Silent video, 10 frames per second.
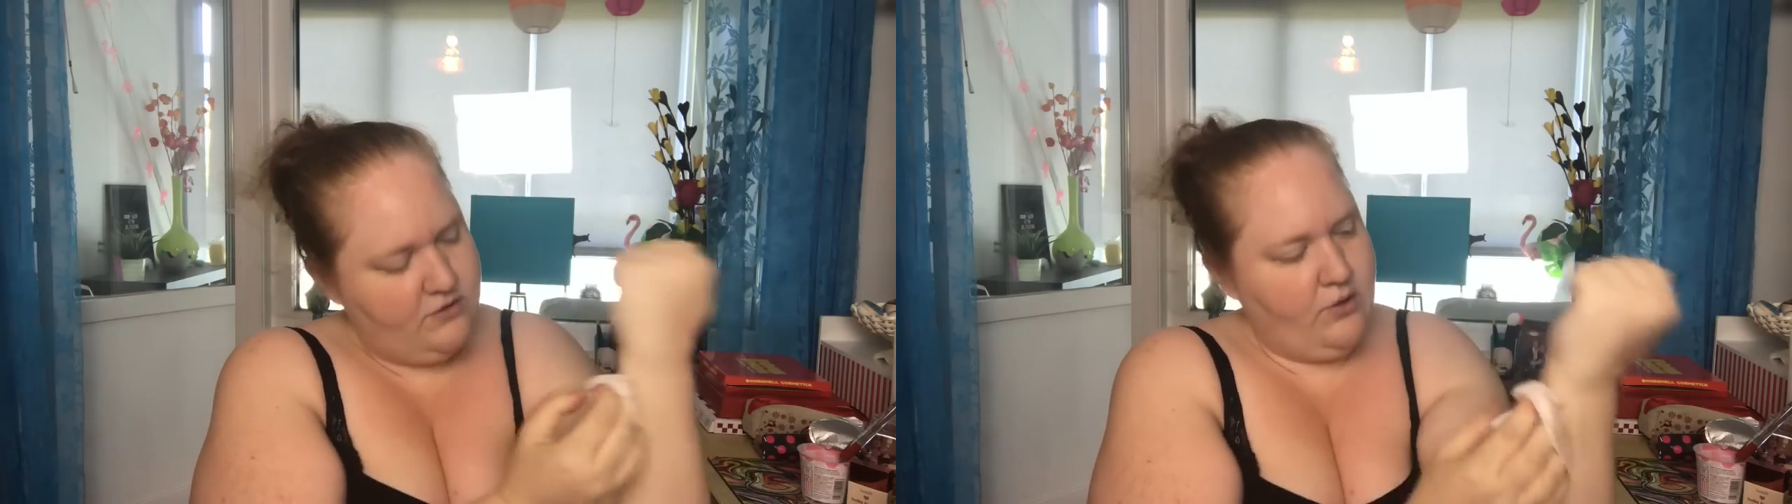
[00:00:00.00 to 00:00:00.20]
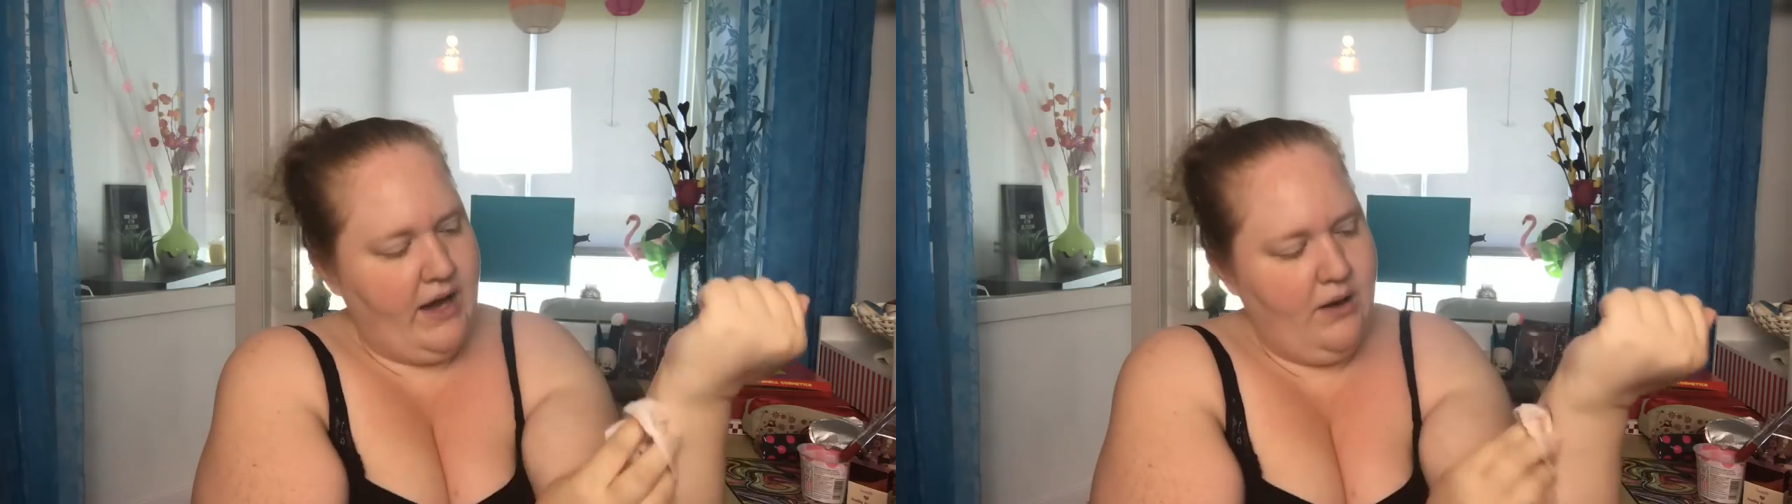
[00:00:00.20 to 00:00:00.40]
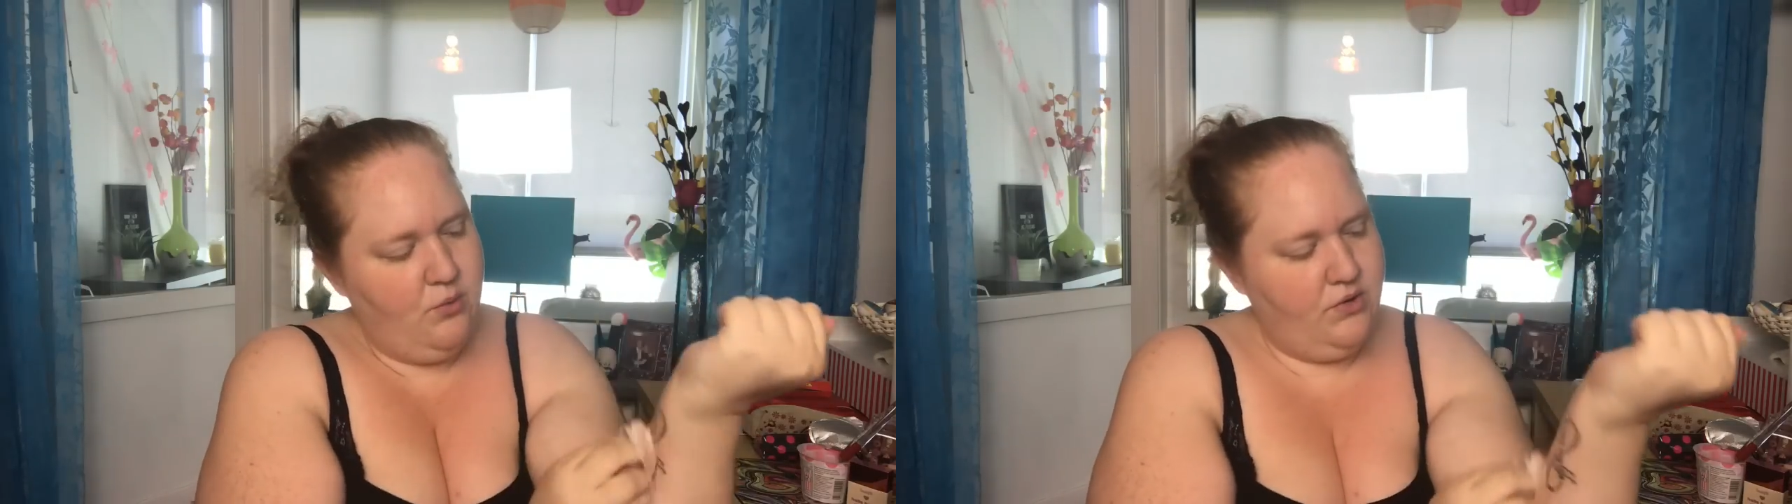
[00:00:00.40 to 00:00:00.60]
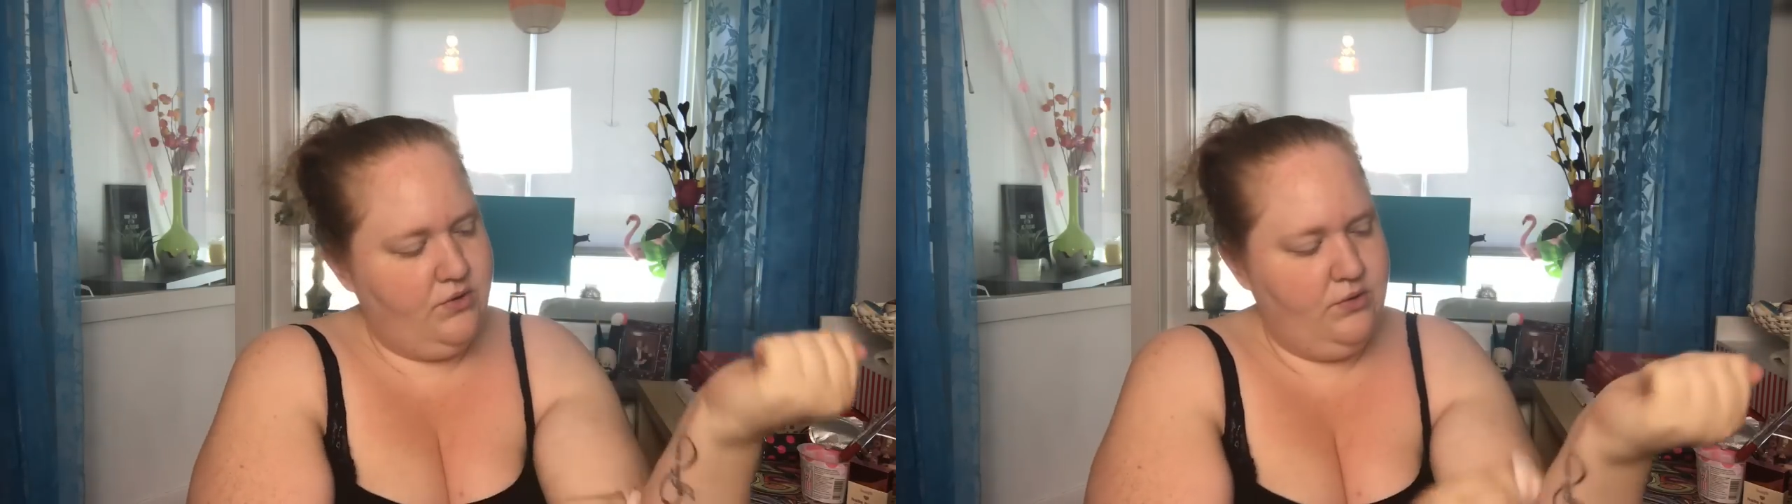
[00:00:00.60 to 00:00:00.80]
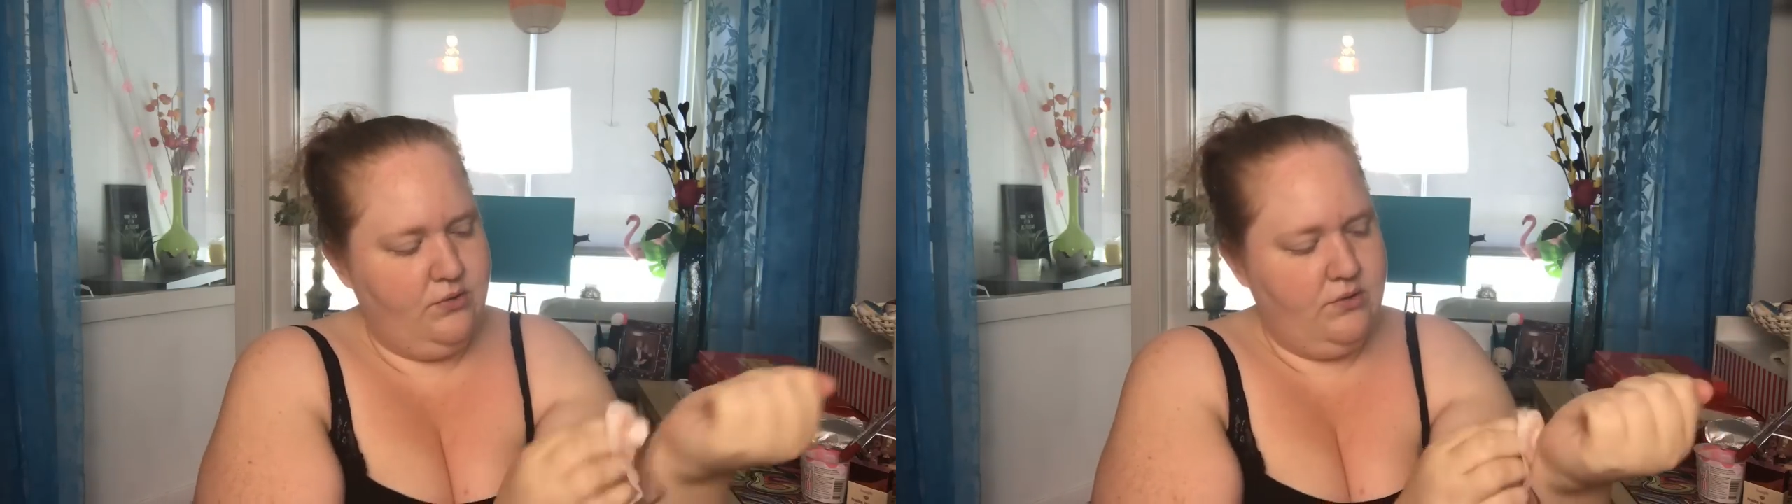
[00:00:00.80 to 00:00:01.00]
So I
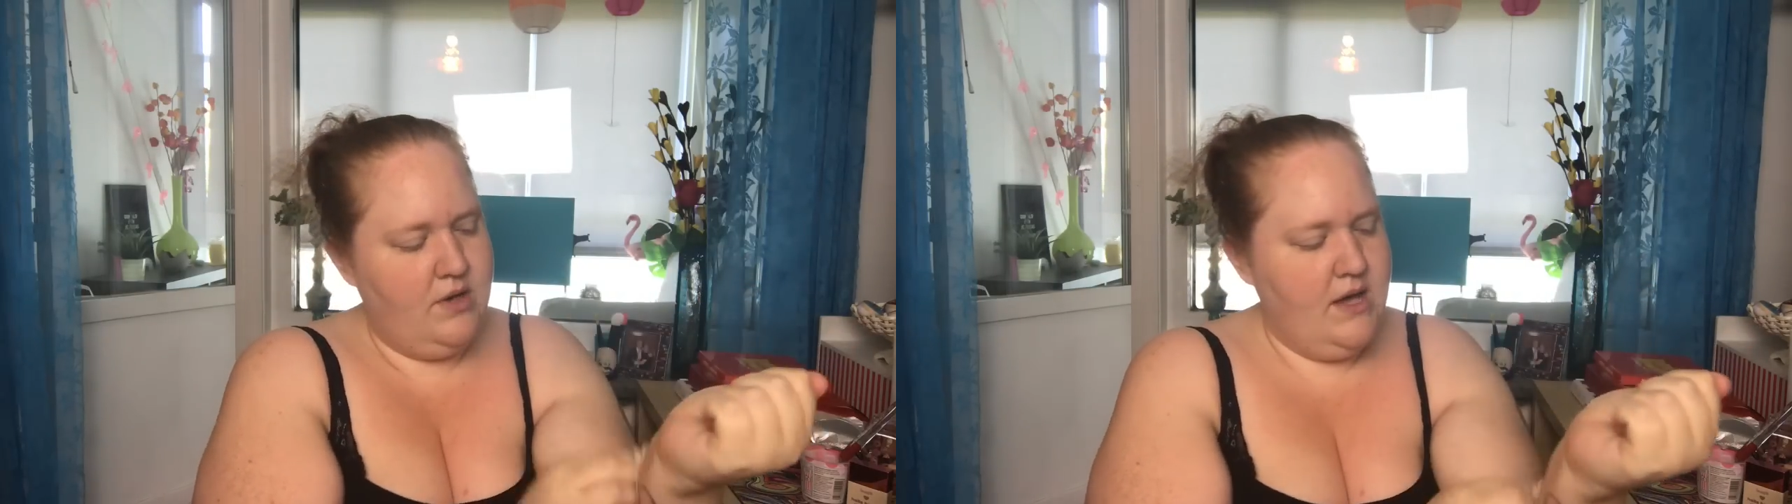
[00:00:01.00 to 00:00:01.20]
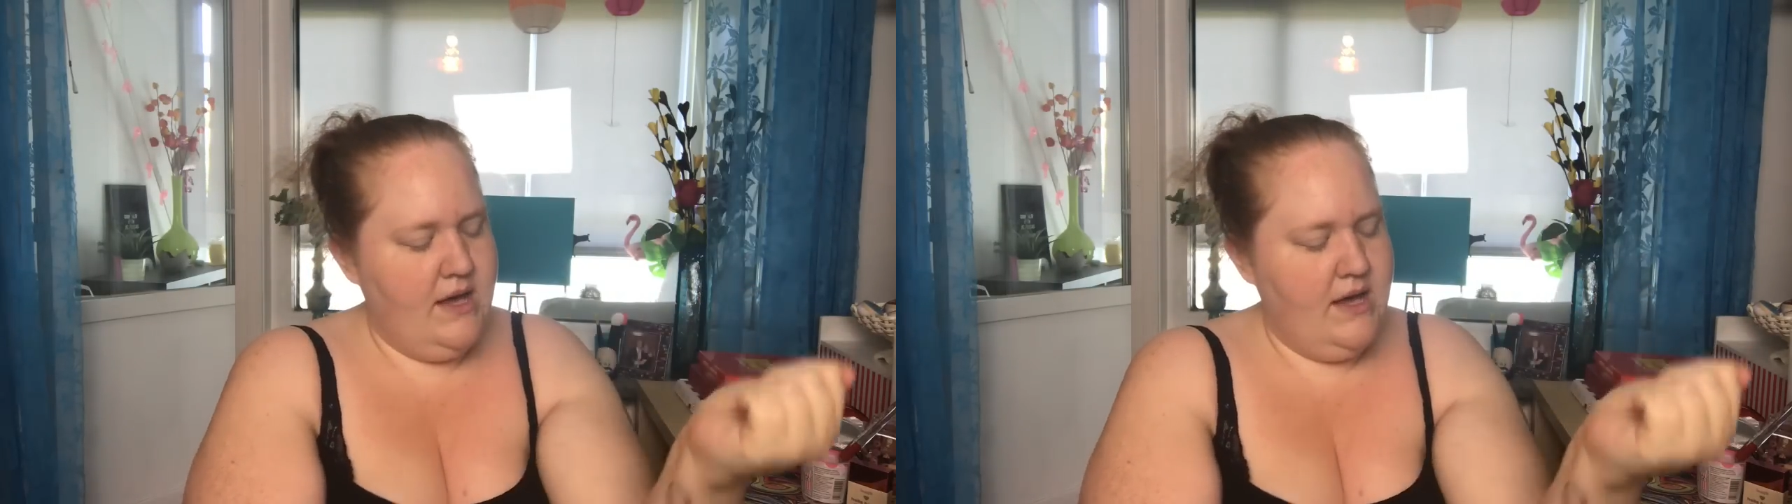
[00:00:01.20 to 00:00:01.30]
want to